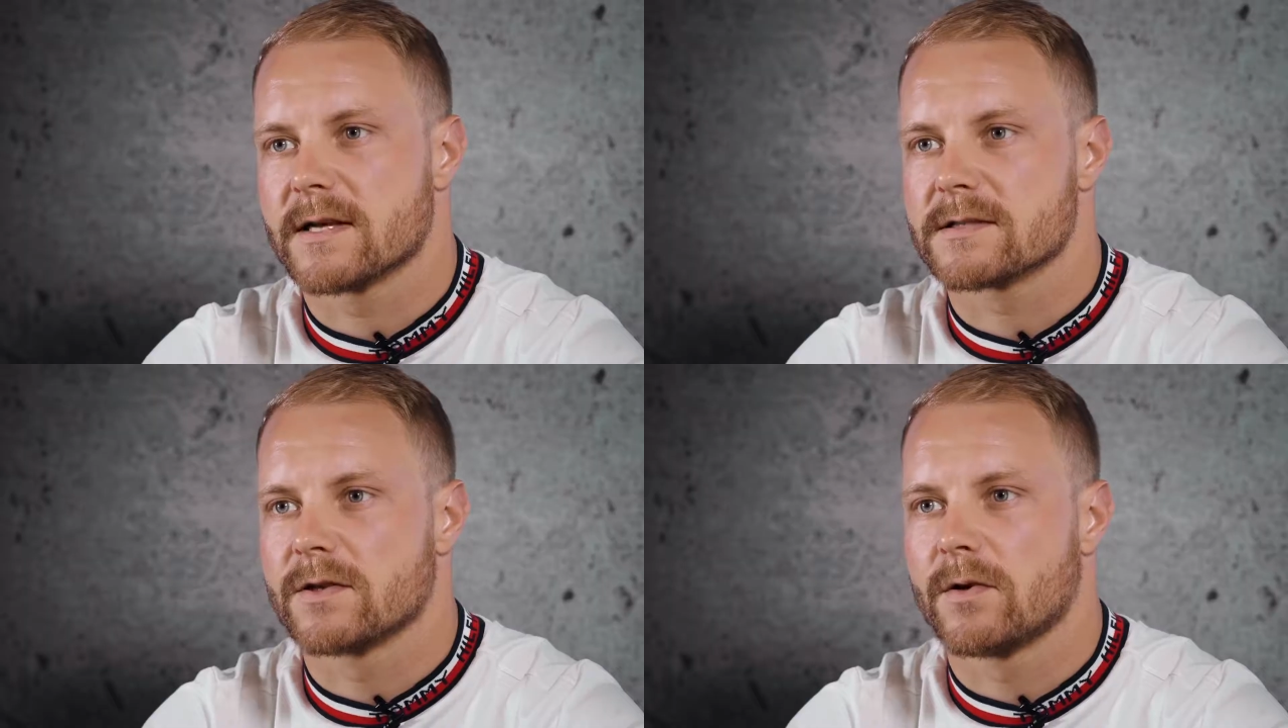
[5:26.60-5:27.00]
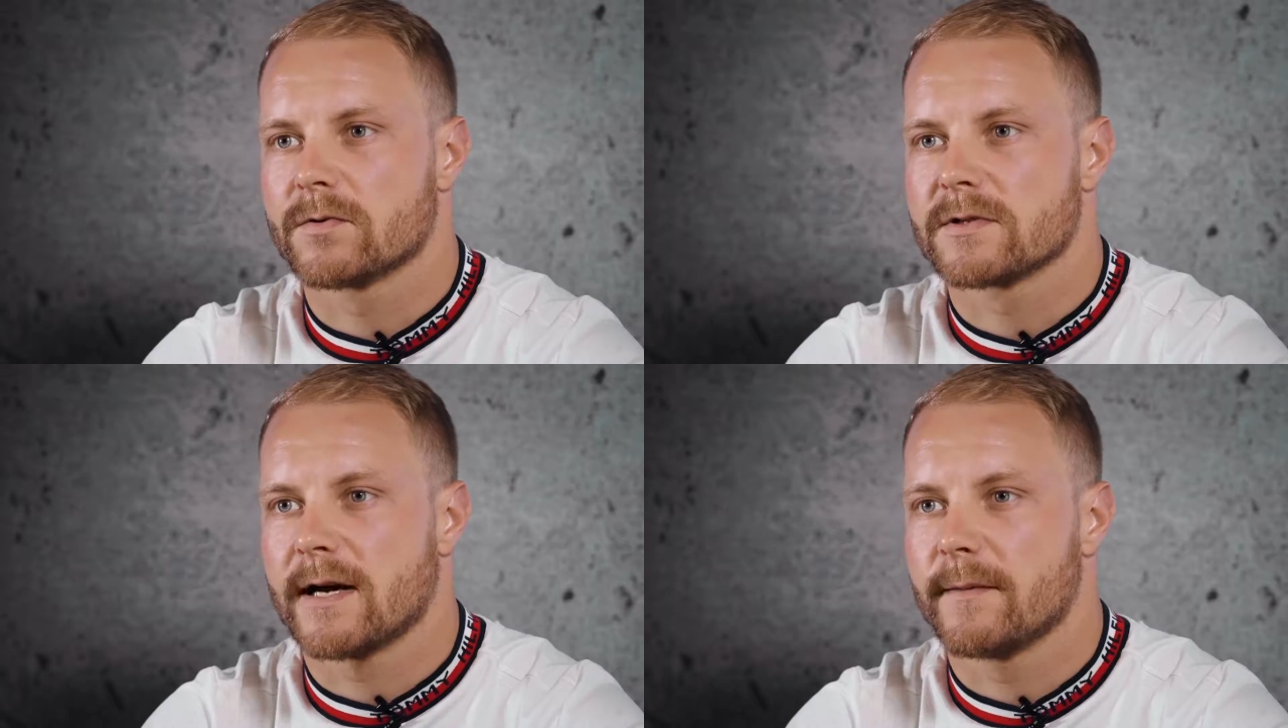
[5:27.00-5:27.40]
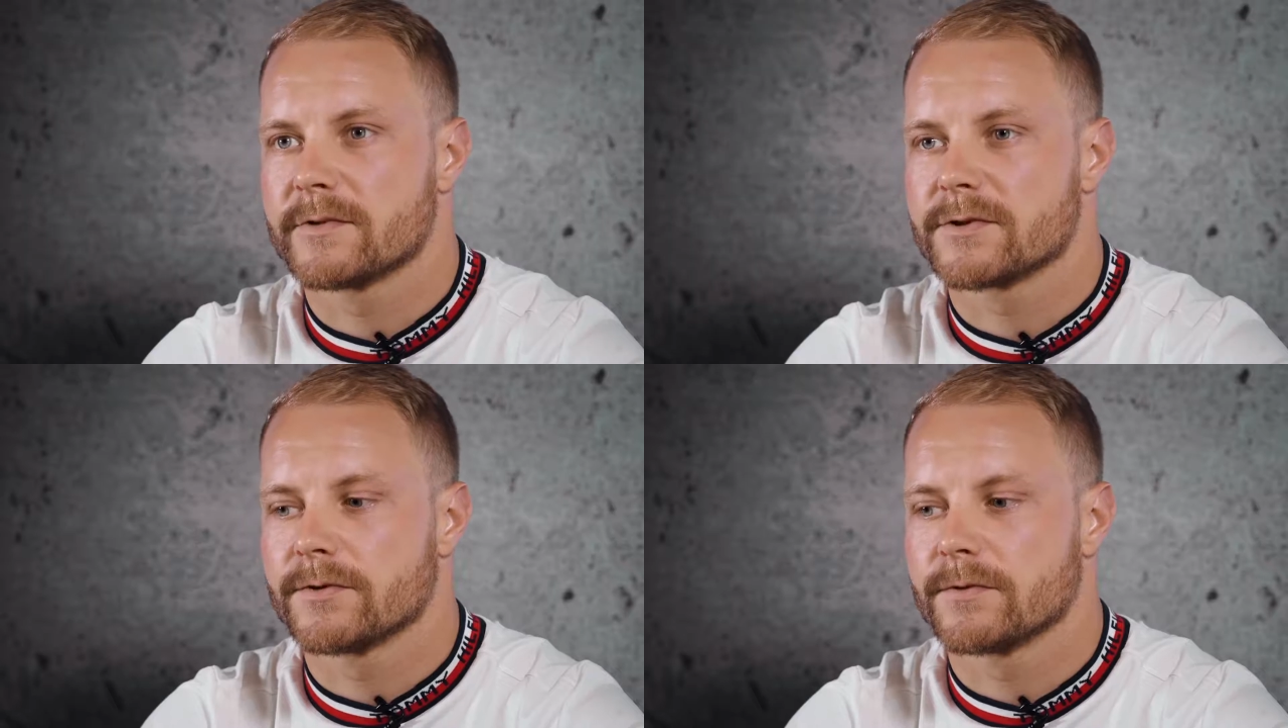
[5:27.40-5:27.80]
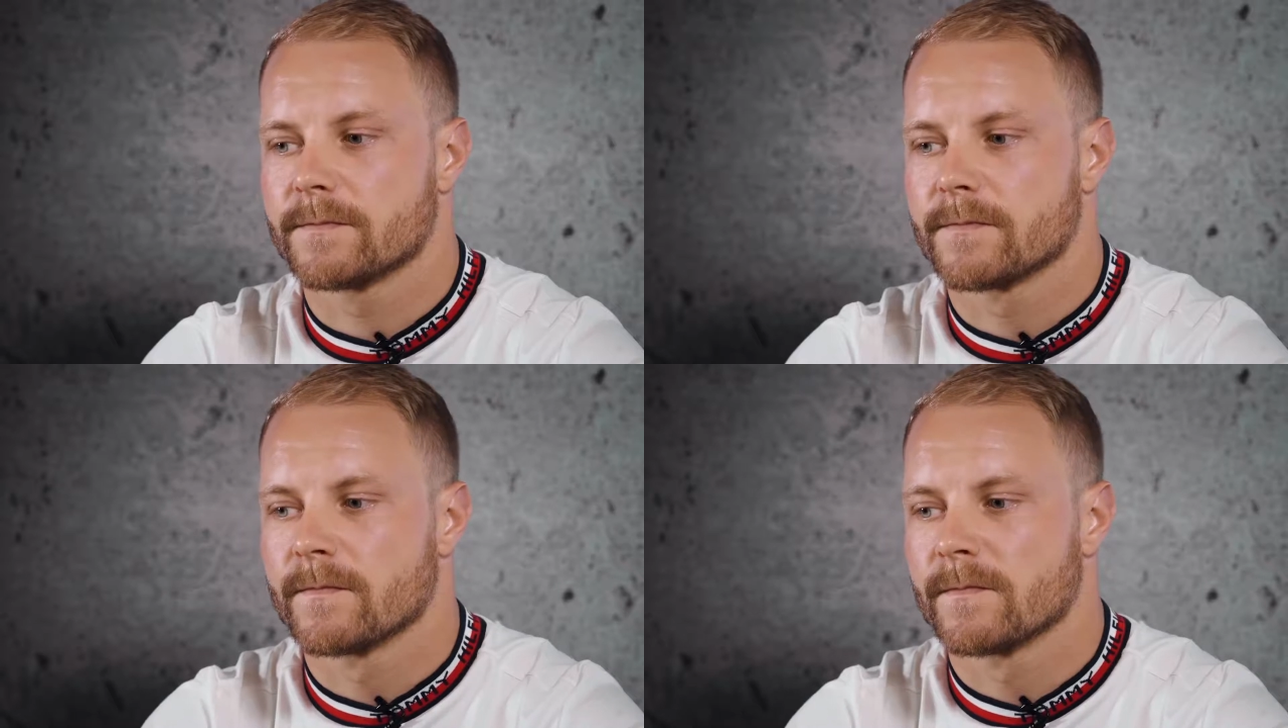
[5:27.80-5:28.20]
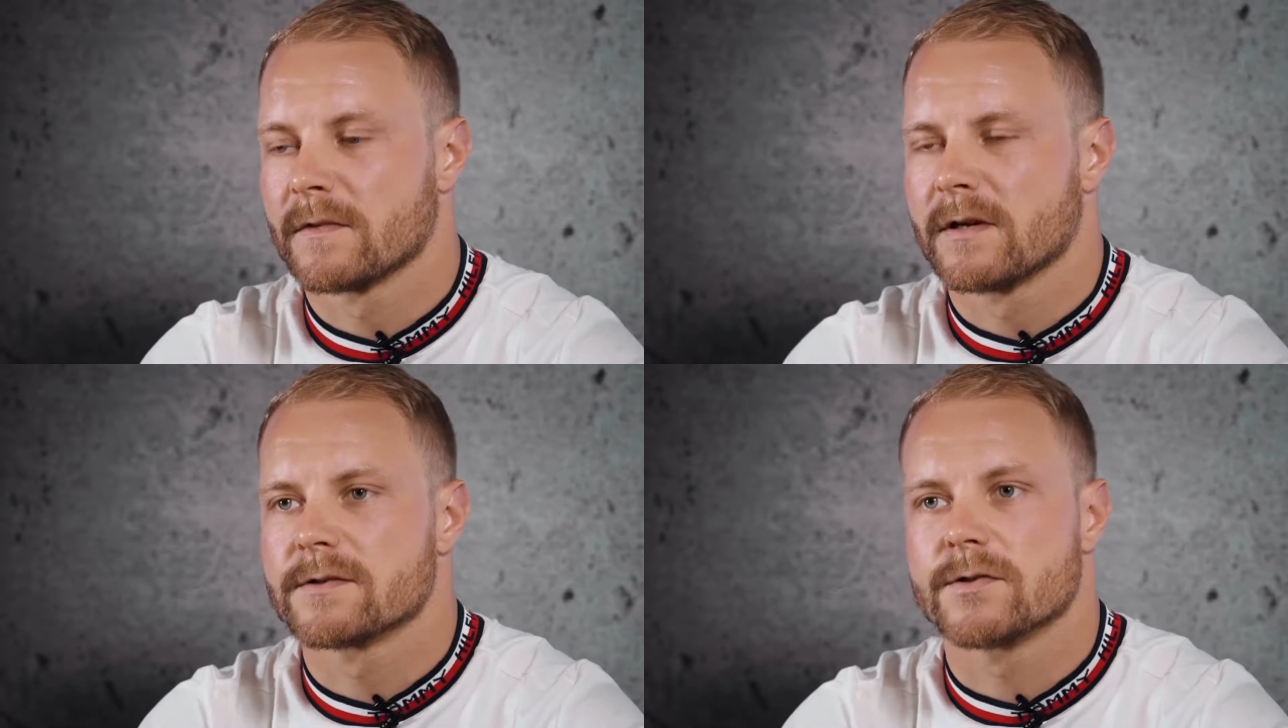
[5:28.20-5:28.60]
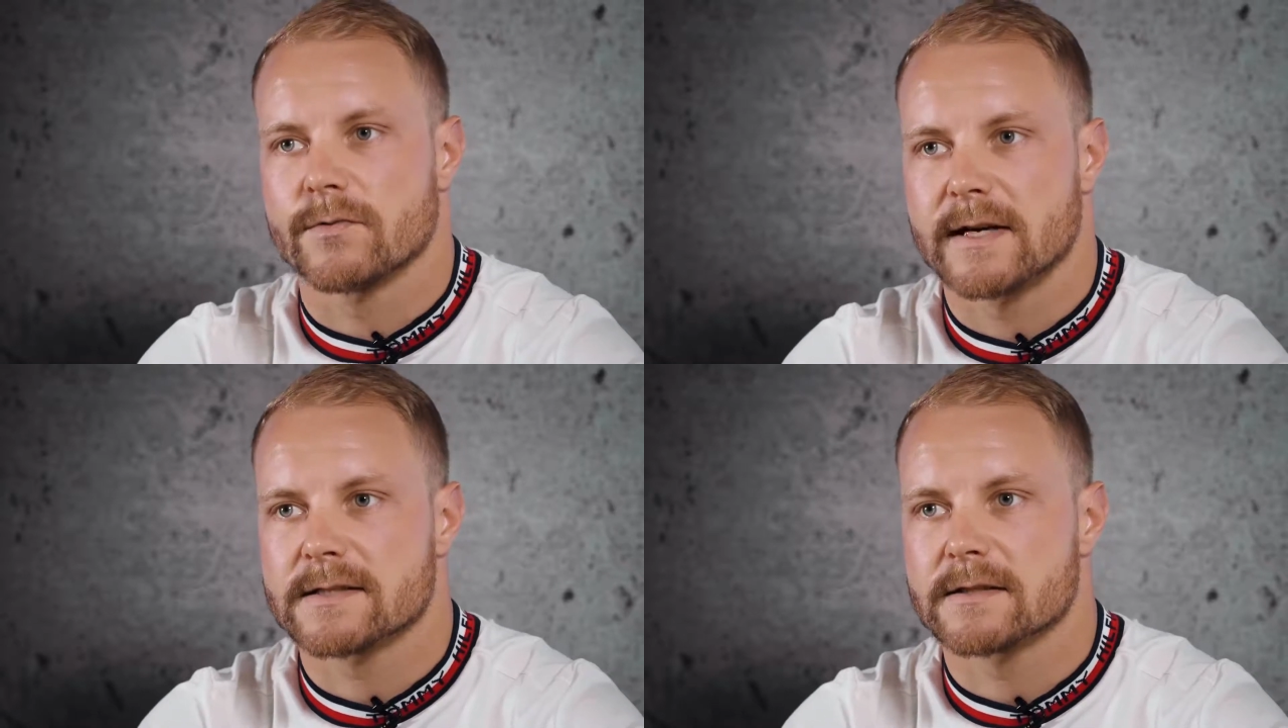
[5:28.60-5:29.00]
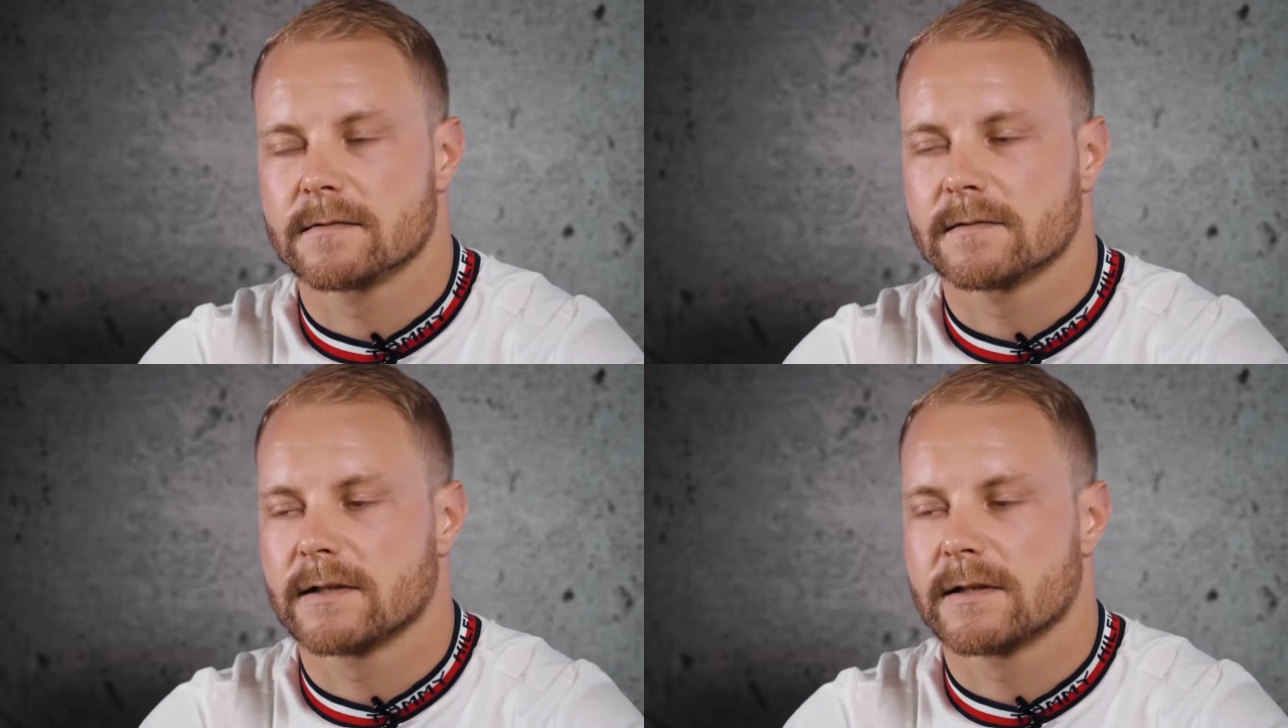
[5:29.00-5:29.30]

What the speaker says: there's no time to rest.